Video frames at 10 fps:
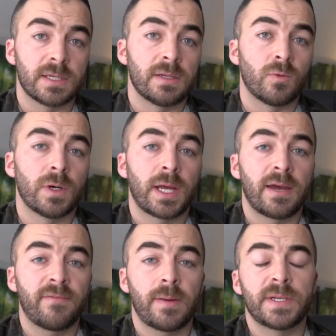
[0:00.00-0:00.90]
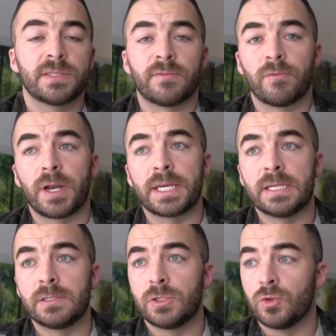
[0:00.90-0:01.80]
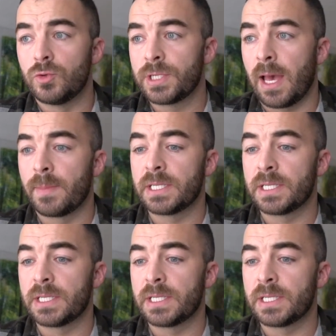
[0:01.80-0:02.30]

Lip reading: And what I find myself running into time